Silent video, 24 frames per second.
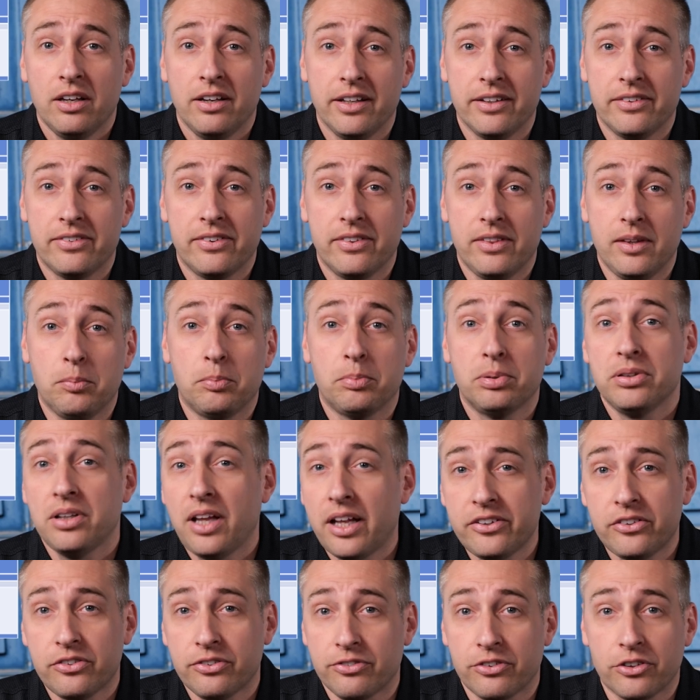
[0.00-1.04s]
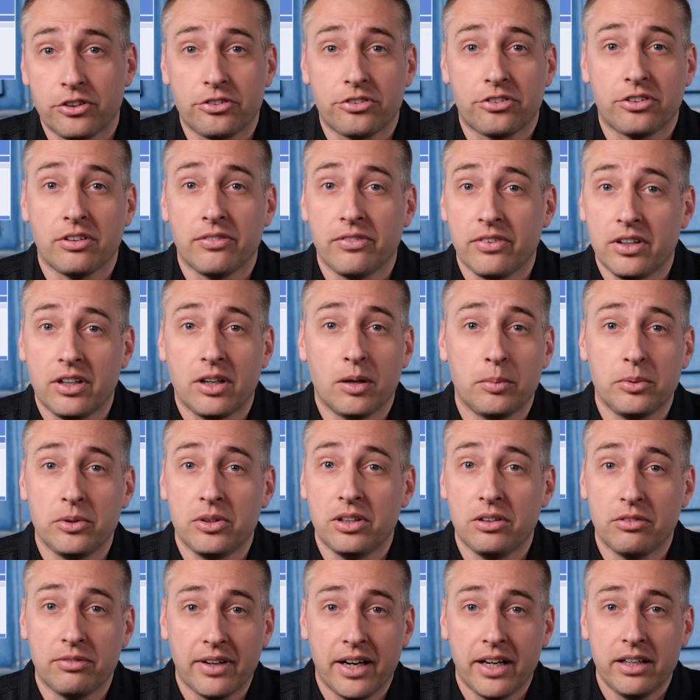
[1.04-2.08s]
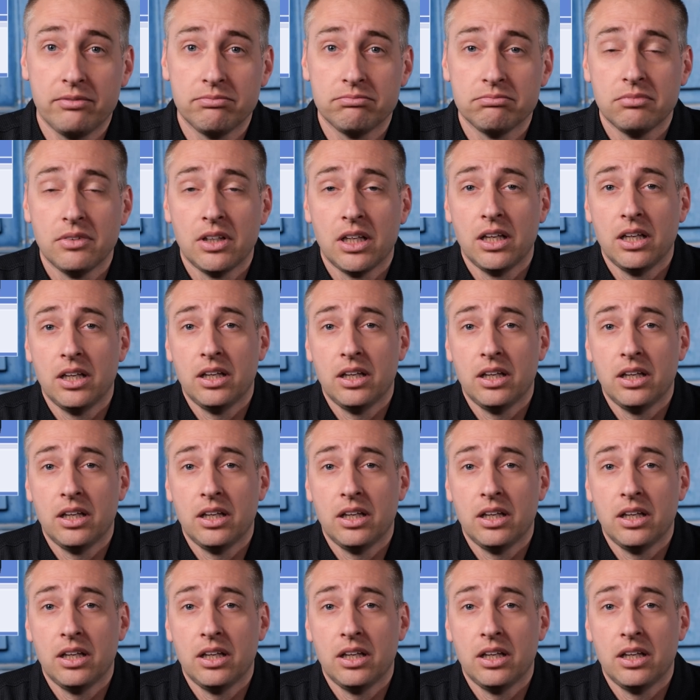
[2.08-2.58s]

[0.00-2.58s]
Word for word: it's the plus version of the WD Red.